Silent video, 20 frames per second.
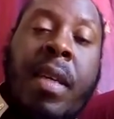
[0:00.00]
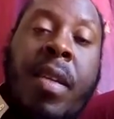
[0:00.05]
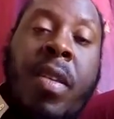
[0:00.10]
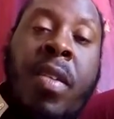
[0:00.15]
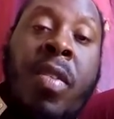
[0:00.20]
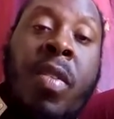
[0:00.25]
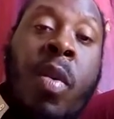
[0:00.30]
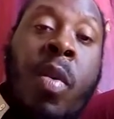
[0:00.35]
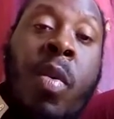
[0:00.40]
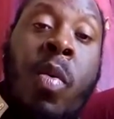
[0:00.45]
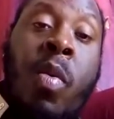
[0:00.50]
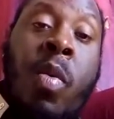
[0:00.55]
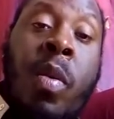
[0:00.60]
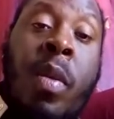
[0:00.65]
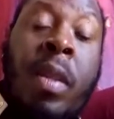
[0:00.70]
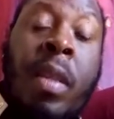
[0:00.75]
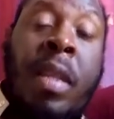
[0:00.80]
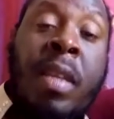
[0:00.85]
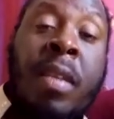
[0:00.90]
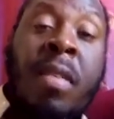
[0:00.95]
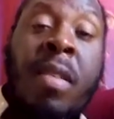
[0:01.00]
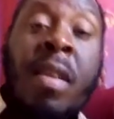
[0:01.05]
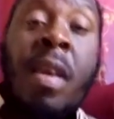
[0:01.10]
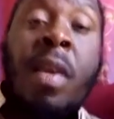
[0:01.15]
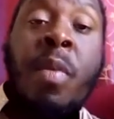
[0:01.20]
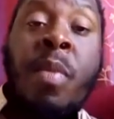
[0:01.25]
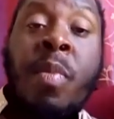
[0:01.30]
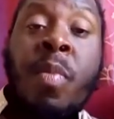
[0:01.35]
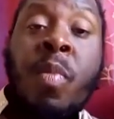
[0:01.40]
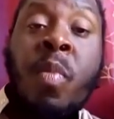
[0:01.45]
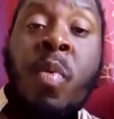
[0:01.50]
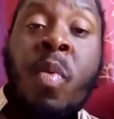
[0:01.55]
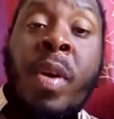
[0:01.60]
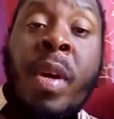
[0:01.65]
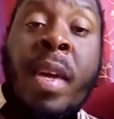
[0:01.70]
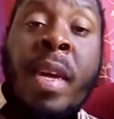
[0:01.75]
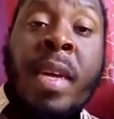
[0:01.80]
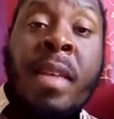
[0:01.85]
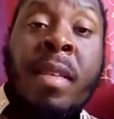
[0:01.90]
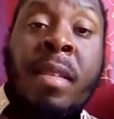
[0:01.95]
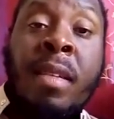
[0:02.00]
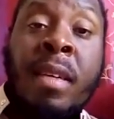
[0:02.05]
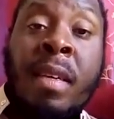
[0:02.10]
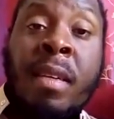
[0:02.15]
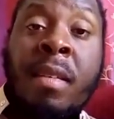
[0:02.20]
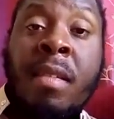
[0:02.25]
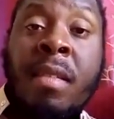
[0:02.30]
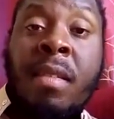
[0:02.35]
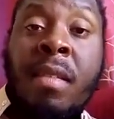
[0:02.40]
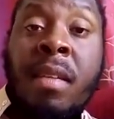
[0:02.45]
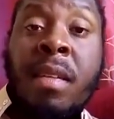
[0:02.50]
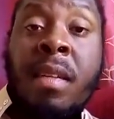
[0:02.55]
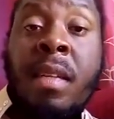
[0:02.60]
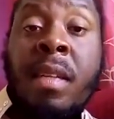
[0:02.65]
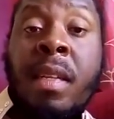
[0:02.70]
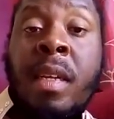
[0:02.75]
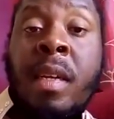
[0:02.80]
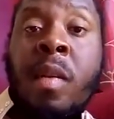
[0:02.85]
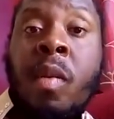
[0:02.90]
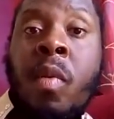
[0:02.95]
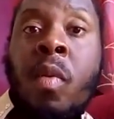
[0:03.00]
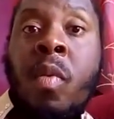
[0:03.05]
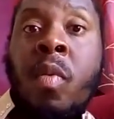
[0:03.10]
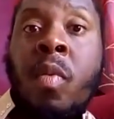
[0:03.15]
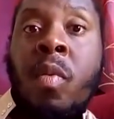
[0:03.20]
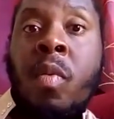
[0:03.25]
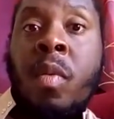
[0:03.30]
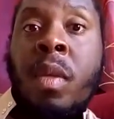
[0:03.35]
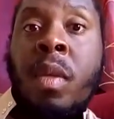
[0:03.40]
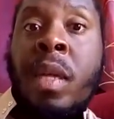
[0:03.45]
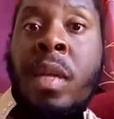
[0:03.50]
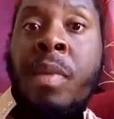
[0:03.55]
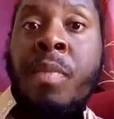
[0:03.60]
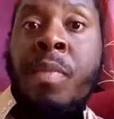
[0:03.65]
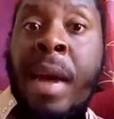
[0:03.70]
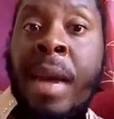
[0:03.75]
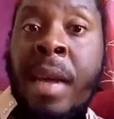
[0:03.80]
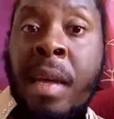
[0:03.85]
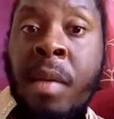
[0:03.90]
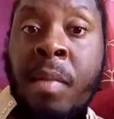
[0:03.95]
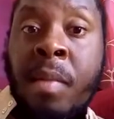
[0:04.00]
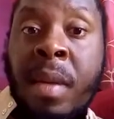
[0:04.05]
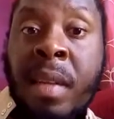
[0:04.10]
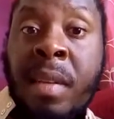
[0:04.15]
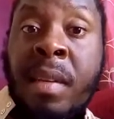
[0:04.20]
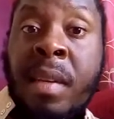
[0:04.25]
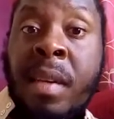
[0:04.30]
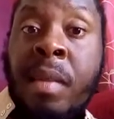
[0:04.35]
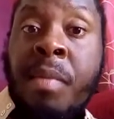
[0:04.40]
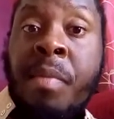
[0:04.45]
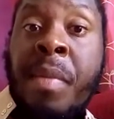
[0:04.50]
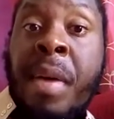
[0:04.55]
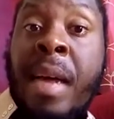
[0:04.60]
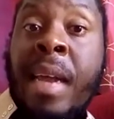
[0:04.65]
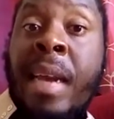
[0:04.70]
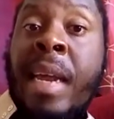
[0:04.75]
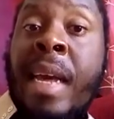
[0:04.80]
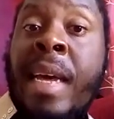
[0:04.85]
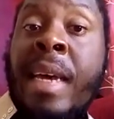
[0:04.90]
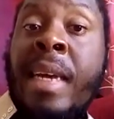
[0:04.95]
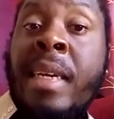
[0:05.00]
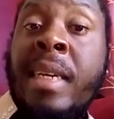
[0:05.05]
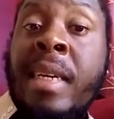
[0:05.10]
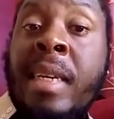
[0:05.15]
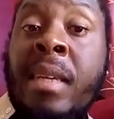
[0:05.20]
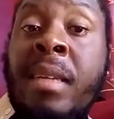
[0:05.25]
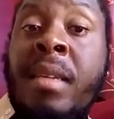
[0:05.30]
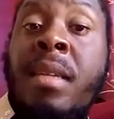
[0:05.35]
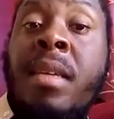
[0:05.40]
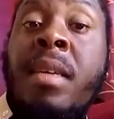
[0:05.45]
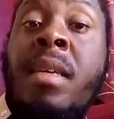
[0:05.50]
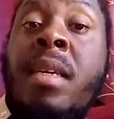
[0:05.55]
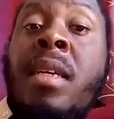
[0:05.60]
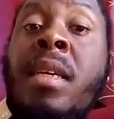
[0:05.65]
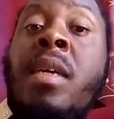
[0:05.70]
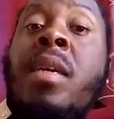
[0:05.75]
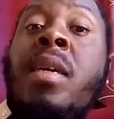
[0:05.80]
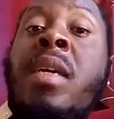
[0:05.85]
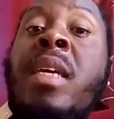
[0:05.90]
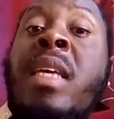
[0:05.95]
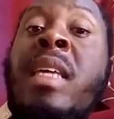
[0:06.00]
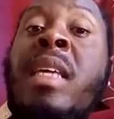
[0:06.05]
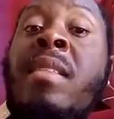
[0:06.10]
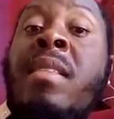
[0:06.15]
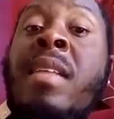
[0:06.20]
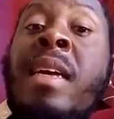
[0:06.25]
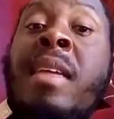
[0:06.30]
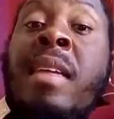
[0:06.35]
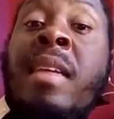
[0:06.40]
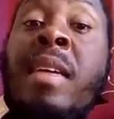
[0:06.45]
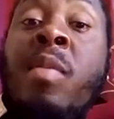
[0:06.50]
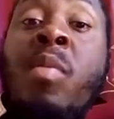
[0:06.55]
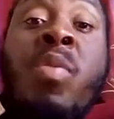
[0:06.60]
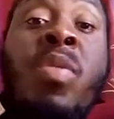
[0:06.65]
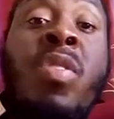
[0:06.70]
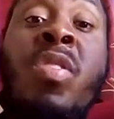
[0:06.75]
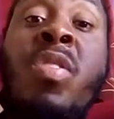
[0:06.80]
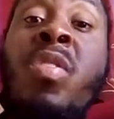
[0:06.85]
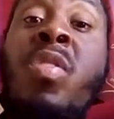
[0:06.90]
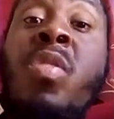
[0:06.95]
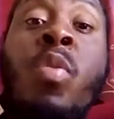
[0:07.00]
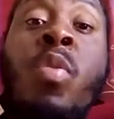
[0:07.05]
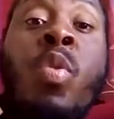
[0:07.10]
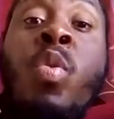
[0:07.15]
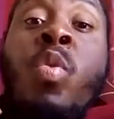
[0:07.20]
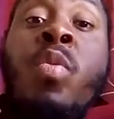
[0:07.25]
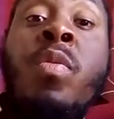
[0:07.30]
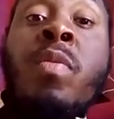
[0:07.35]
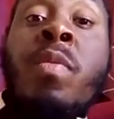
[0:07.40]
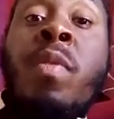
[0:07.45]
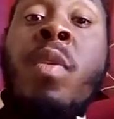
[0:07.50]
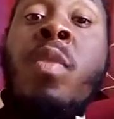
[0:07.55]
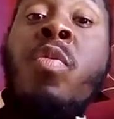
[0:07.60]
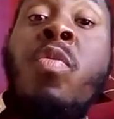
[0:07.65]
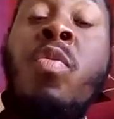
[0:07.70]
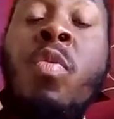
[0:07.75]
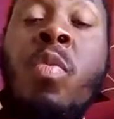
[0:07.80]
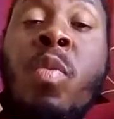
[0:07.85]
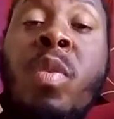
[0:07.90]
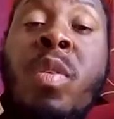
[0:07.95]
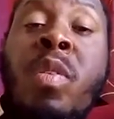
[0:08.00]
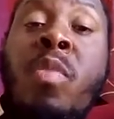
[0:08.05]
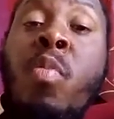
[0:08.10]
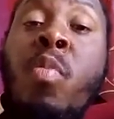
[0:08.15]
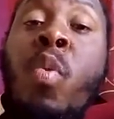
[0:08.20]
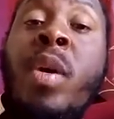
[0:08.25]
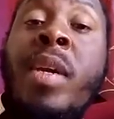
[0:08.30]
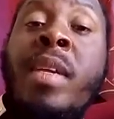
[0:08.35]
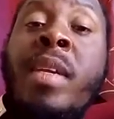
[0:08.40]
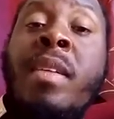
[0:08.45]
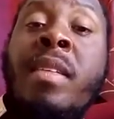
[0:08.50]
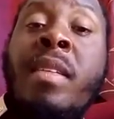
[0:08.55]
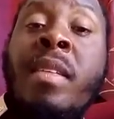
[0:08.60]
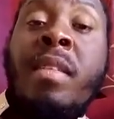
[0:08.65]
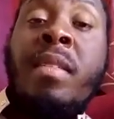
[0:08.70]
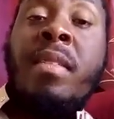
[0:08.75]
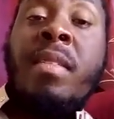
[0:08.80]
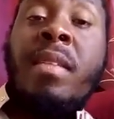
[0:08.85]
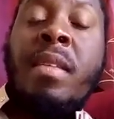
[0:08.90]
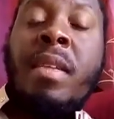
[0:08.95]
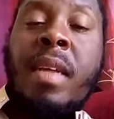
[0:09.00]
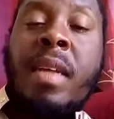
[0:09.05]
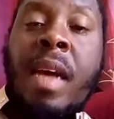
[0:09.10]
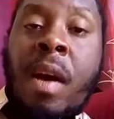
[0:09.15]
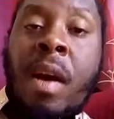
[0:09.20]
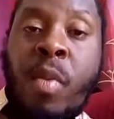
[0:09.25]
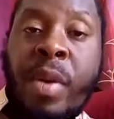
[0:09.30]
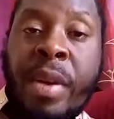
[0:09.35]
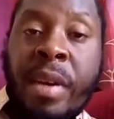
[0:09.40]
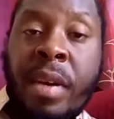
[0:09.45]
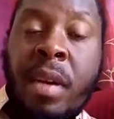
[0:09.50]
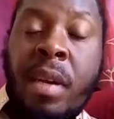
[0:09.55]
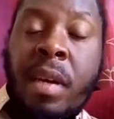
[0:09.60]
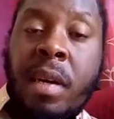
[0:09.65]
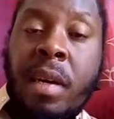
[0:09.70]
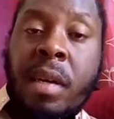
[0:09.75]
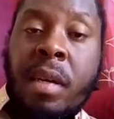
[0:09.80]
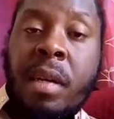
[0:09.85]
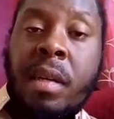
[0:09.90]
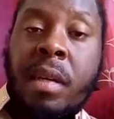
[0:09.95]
So the same way he says, you know, in my image and in my likeness, he's not, it was so universal. It's more than just how we look.